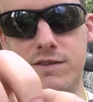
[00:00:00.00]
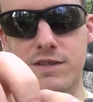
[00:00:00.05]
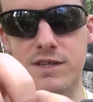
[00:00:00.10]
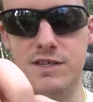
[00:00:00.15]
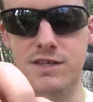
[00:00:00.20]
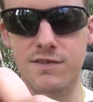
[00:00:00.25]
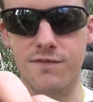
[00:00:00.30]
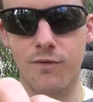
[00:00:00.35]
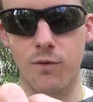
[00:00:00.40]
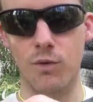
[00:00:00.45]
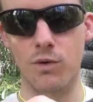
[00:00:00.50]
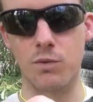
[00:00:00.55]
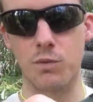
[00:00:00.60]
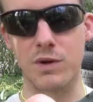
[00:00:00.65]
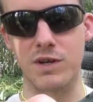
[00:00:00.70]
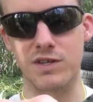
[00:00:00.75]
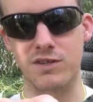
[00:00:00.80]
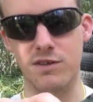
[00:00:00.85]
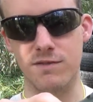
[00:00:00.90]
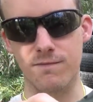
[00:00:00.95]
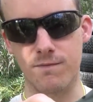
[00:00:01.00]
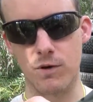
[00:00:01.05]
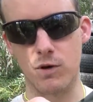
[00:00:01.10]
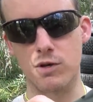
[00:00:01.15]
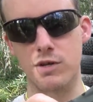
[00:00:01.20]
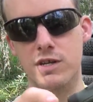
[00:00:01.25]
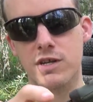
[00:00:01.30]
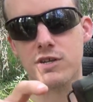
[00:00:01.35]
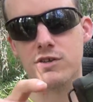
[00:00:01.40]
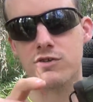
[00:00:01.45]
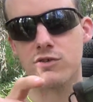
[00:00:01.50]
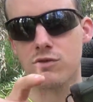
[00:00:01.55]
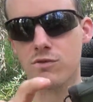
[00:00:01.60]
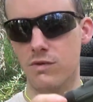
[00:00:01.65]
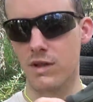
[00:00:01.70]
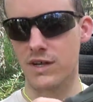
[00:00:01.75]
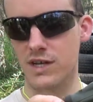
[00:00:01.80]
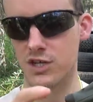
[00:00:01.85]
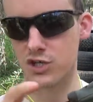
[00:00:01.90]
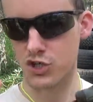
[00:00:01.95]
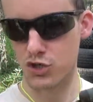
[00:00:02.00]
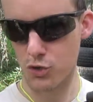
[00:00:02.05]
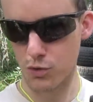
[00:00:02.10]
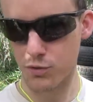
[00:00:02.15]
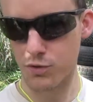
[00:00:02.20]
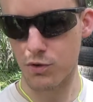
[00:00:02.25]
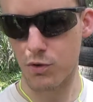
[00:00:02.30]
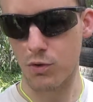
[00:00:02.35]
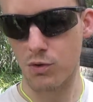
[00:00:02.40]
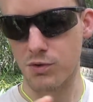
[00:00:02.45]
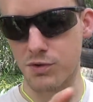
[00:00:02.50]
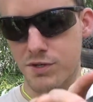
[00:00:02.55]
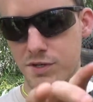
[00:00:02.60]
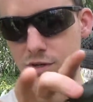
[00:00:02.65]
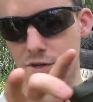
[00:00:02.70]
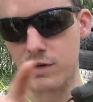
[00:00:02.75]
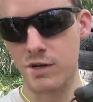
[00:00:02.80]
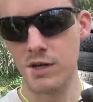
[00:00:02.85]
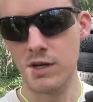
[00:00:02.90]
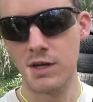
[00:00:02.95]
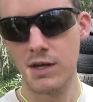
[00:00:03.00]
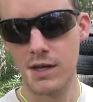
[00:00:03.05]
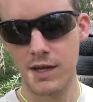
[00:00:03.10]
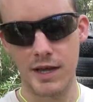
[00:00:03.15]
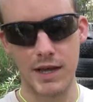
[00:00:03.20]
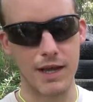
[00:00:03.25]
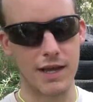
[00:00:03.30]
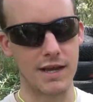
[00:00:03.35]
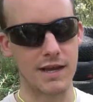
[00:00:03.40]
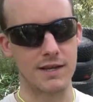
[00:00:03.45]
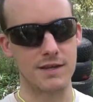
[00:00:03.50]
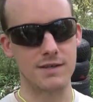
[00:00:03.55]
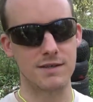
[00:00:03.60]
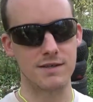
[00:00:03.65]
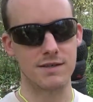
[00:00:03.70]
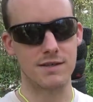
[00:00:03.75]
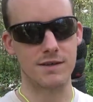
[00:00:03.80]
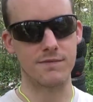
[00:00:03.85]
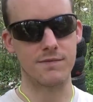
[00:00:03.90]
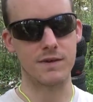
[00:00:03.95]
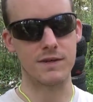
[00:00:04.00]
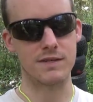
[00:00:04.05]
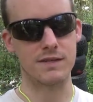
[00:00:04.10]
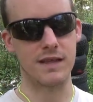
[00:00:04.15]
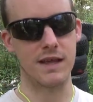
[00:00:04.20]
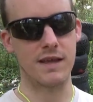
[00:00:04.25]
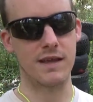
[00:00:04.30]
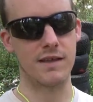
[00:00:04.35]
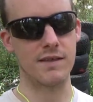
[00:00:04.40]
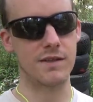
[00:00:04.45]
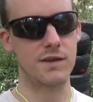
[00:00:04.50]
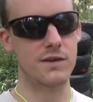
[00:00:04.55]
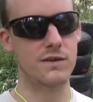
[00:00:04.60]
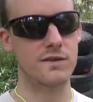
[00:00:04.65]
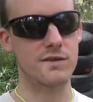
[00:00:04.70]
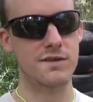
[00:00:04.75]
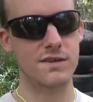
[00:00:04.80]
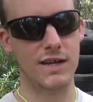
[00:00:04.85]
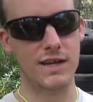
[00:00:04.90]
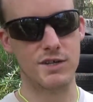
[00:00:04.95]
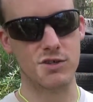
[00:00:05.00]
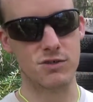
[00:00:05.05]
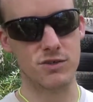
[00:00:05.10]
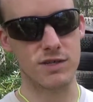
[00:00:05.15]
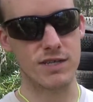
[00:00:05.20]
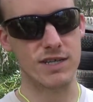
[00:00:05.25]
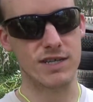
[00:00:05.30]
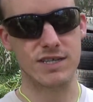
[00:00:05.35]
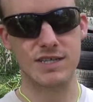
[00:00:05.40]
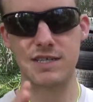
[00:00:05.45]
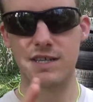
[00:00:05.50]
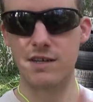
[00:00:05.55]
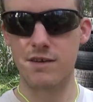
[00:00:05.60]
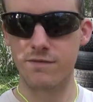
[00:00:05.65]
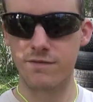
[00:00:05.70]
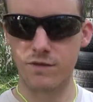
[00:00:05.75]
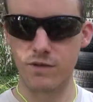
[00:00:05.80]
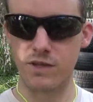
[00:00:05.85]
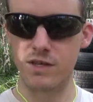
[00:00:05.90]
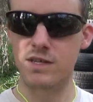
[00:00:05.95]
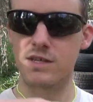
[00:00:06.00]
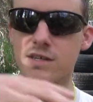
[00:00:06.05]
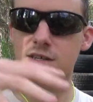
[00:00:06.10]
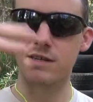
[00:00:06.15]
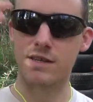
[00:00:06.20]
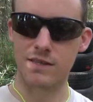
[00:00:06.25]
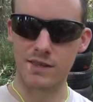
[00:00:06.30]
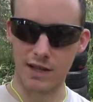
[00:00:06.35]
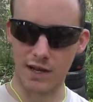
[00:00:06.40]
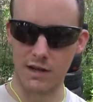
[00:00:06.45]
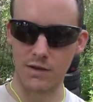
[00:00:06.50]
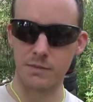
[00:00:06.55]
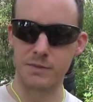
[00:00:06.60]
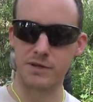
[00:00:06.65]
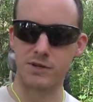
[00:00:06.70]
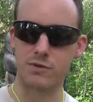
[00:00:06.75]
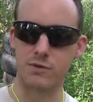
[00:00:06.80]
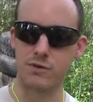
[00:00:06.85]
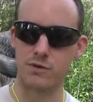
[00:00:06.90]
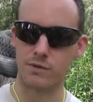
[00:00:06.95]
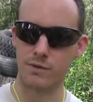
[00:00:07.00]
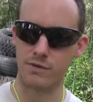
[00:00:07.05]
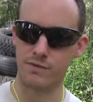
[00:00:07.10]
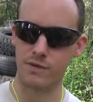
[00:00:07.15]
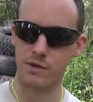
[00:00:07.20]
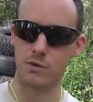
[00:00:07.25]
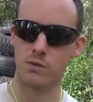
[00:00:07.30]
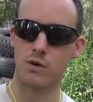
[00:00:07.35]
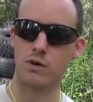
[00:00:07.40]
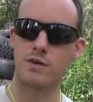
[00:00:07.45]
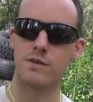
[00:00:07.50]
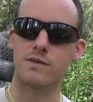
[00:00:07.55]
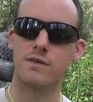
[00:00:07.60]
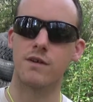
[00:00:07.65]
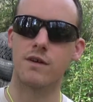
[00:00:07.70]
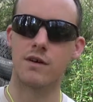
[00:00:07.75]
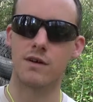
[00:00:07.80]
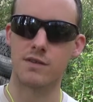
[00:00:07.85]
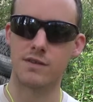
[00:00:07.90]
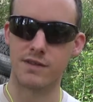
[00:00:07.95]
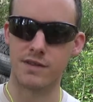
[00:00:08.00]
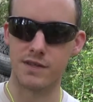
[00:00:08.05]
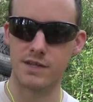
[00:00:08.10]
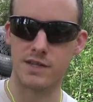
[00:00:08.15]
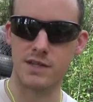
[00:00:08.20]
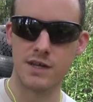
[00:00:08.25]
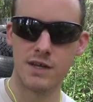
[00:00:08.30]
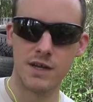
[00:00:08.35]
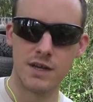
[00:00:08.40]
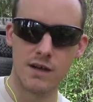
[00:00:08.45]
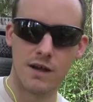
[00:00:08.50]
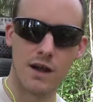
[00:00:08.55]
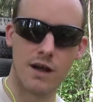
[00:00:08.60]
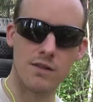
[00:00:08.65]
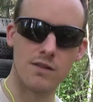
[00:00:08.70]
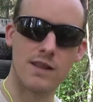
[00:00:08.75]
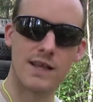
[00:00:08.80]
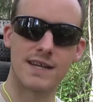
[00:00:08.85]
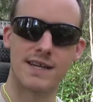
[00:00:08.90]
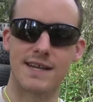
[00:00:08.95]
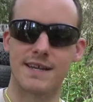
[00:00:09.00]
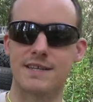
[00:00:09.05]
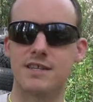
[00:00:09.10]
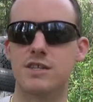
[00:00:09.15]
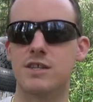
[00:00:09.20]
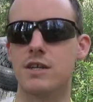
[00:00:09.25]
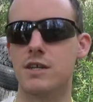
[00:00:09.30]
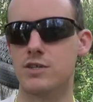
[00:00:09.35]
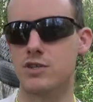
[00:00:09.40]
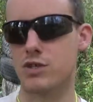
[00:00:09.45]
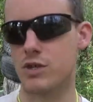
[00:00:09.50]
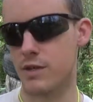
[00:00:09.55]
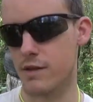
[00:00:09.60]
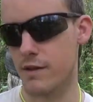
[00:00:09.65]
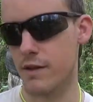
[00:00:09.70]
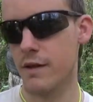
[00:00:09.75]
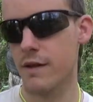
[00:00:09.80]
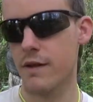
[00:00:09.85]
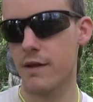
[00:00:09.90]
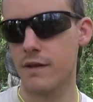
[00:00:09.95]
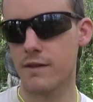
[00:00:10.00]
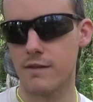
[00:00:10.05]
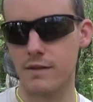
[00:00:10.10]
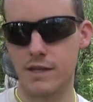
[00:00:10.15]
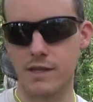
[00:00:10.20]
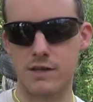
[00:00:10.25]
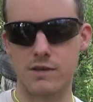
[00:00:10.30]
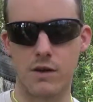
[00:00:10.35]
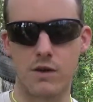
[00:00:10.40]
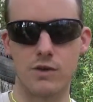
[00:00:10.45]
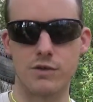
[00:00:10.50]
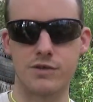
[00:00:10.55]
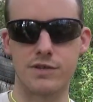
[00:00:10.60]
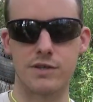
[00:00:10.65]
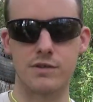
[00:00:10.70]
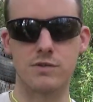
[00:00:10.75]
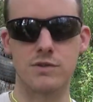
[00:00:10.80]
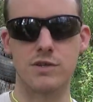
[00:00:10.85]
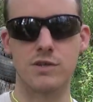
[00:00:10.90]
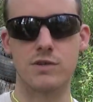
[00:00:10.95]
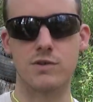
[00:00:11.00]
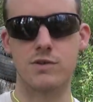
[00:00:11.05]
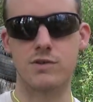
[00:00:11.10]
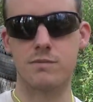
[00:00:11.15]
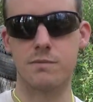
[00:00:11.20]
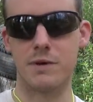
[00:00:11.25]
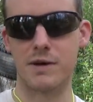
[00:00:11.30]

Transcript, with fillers: This is for when it's converted into like a shoulder holster and stuff like that. And there is actually an extender for this uh, that I'll be doing a review on, uh, the a leg extension that's also used.